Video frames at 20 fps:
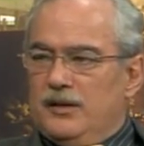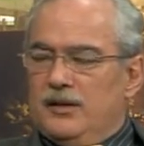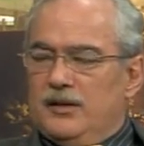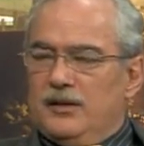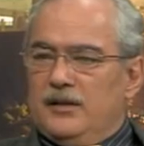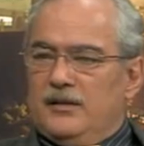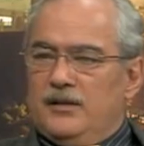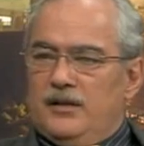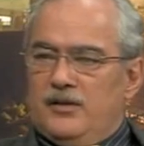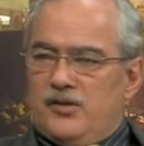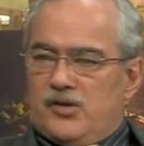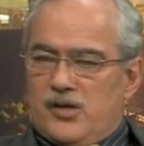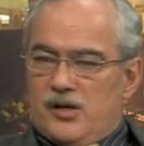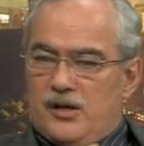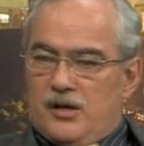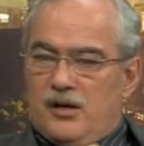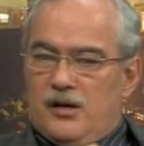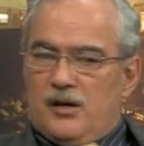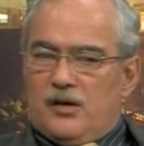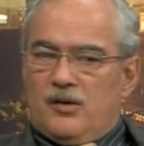and in
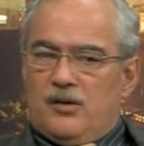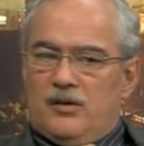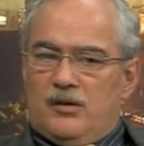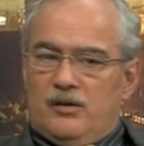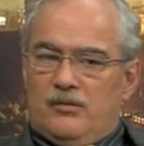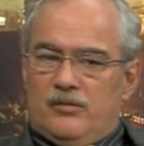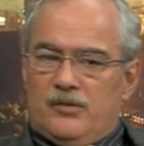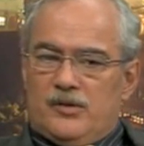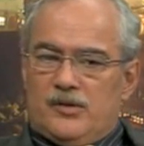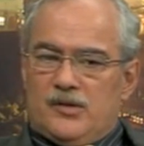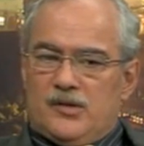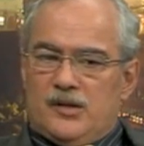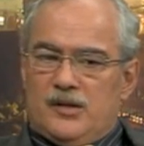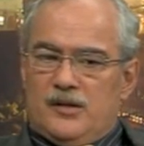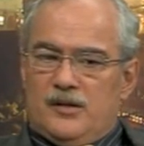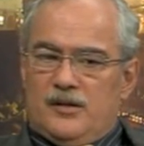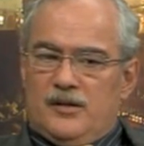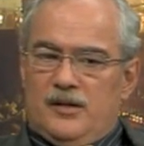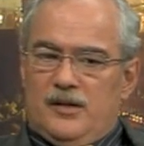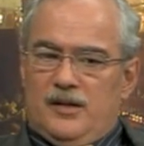Chicago I was
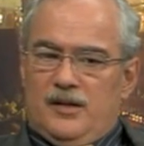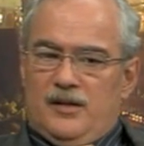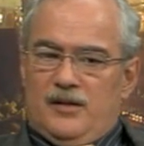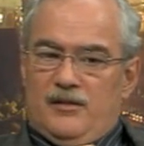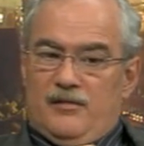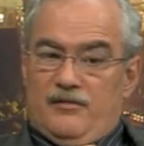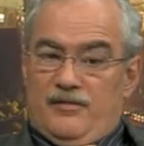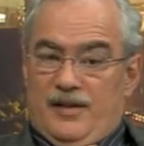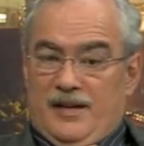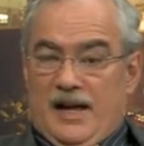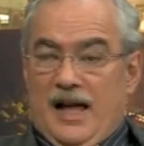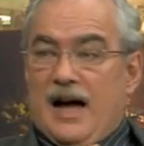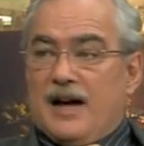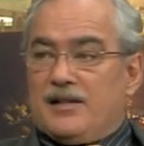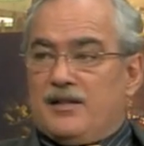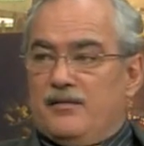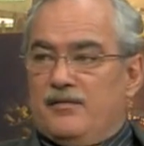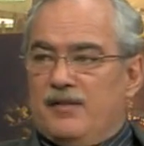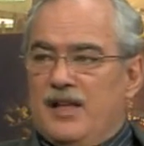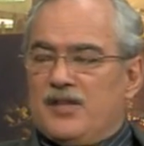very active.